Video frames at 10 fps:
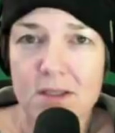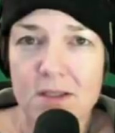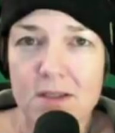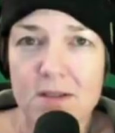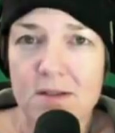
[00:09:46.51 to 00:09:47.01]

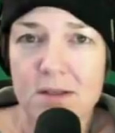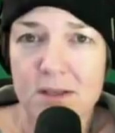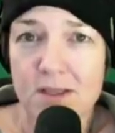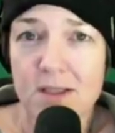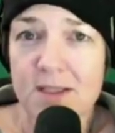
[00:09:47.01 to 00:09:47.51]
It's
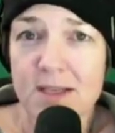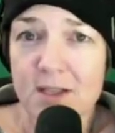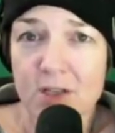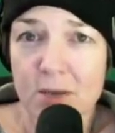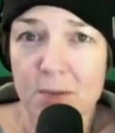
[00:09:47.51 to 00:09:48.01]
the
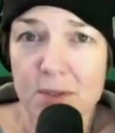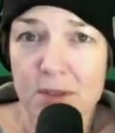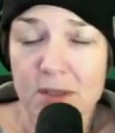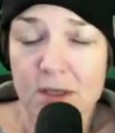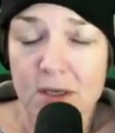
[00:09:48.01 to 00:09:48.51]
exact
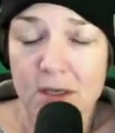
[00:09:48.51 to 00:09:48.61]
opposite.